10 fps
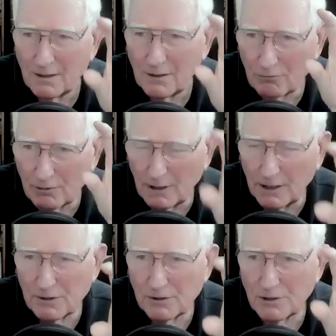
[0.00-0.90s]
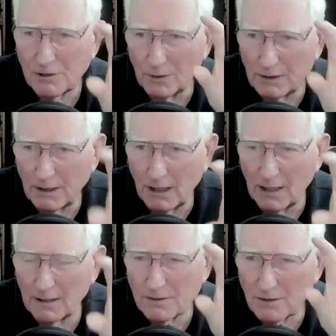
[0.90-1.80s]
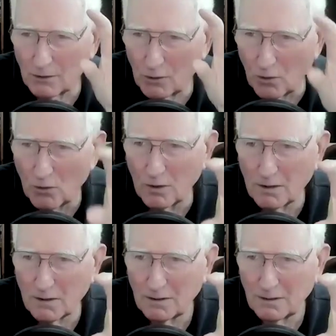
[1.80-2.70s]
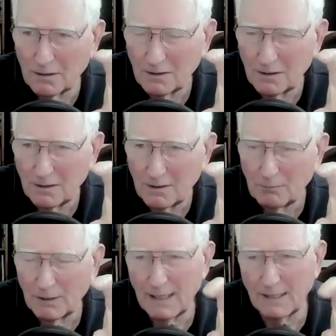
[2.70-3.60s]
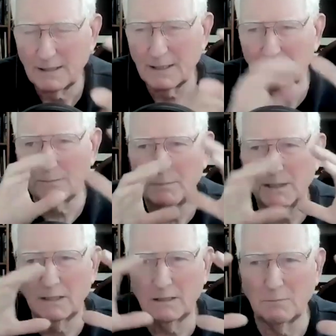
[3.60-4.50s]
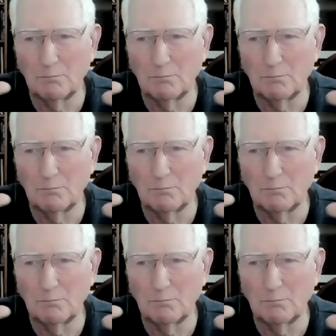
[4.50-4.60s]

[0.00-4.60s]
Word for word: Your relationship with God is the core, but now you got to begin to